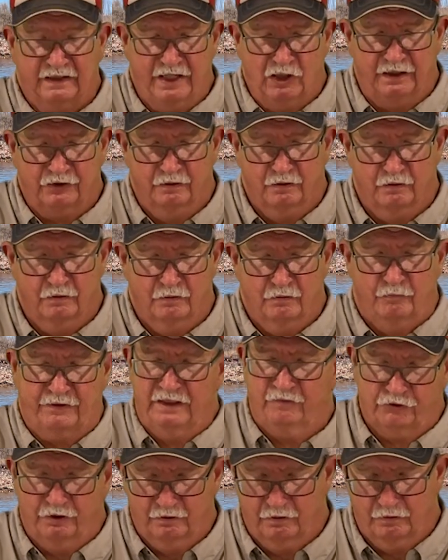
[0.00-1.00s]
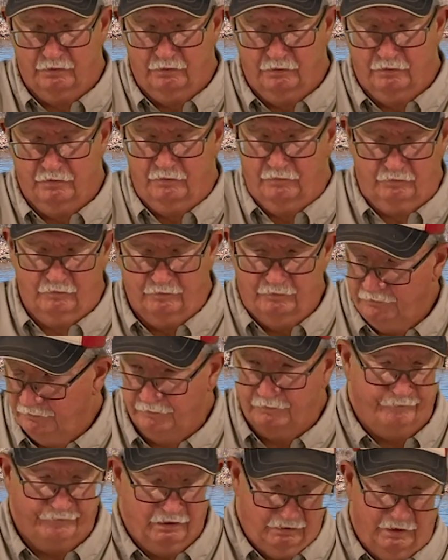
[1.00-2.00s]
a shorter
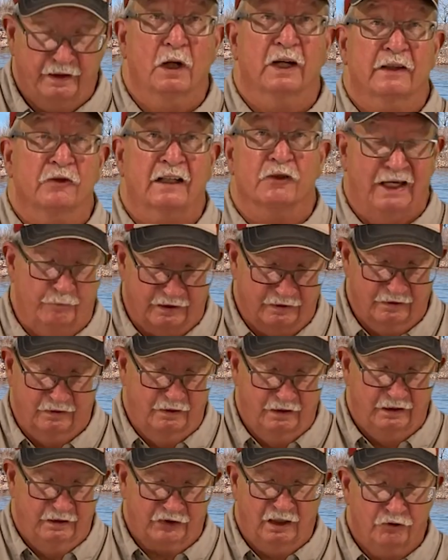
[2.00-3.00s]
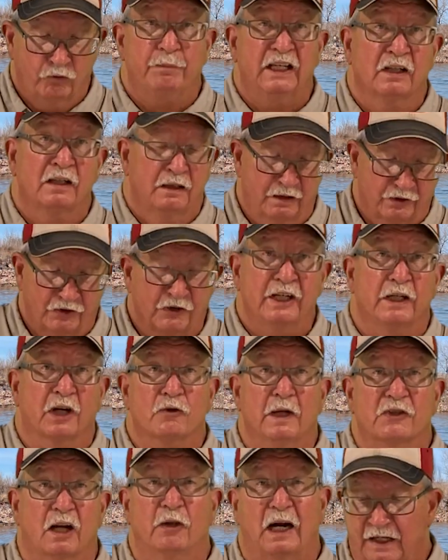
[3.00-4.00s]
splice like you would with a regular center
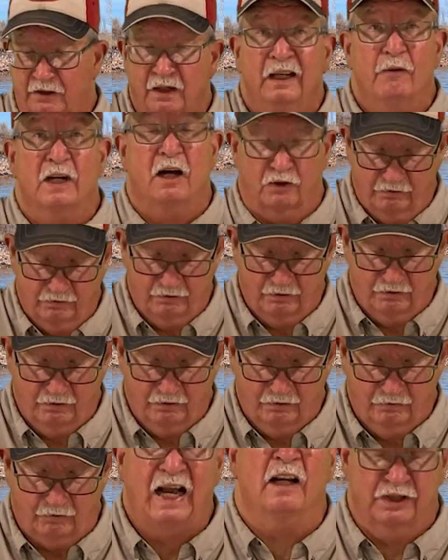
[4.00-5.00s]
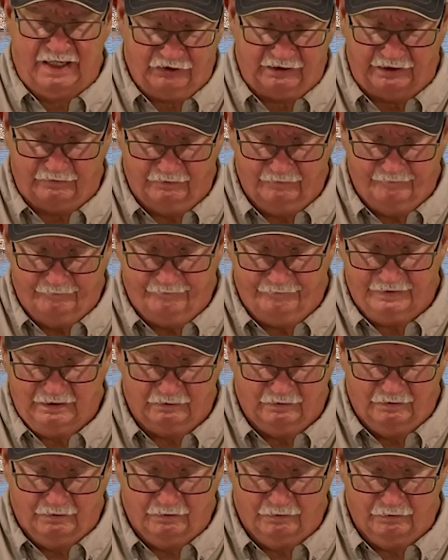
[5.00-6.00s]
splice. And guys, that
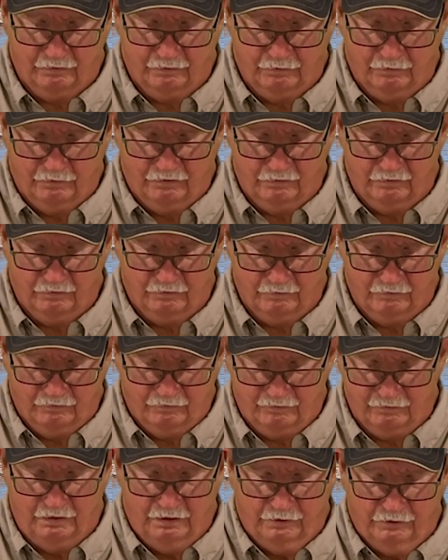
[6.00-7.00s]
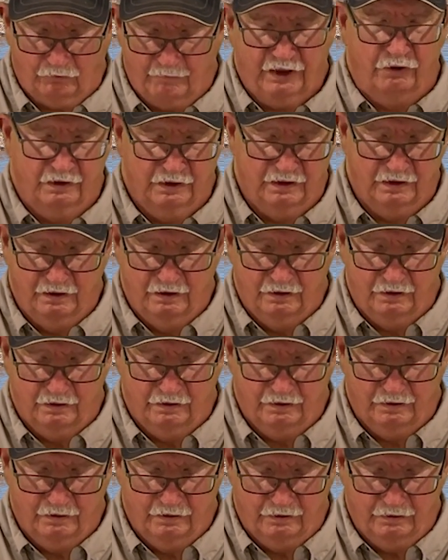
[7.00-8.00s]
was an epic fail.
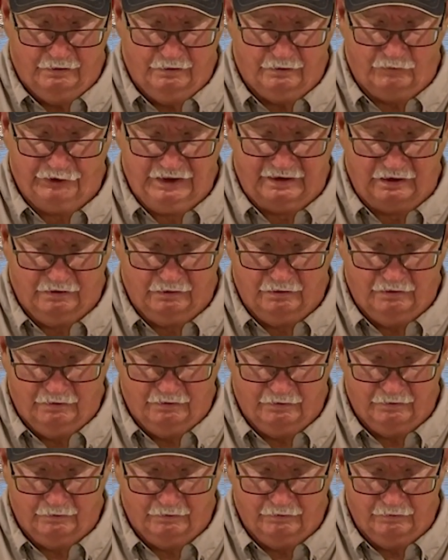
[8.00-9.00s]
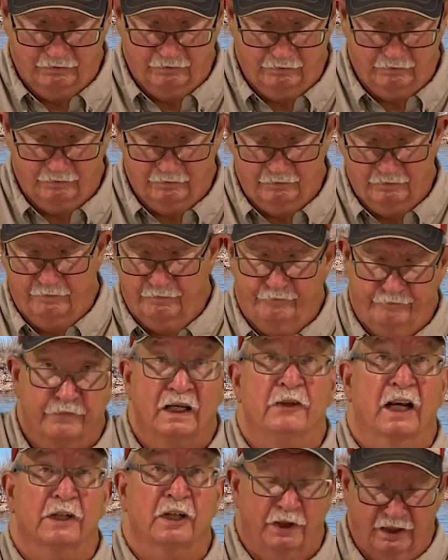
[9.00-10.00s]
So as you can see here in just a little
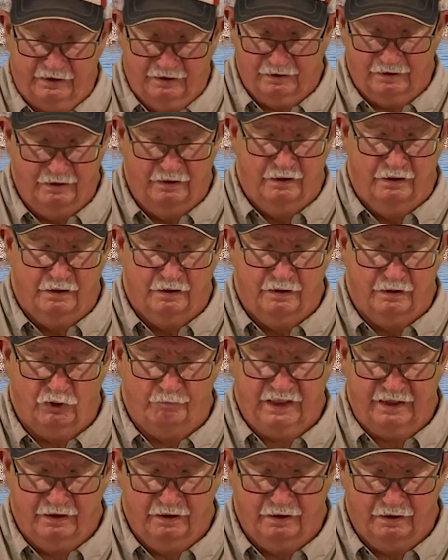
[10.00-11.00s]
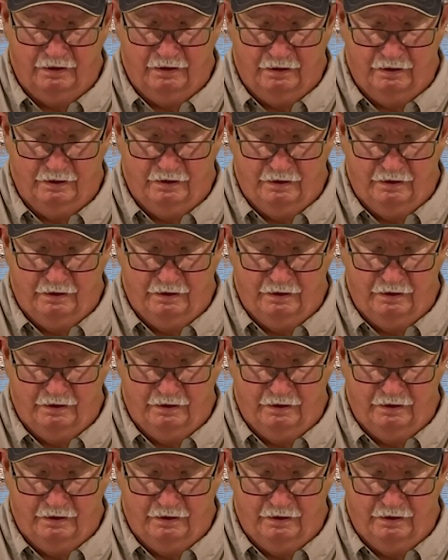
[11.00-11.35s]
bit, I go ahead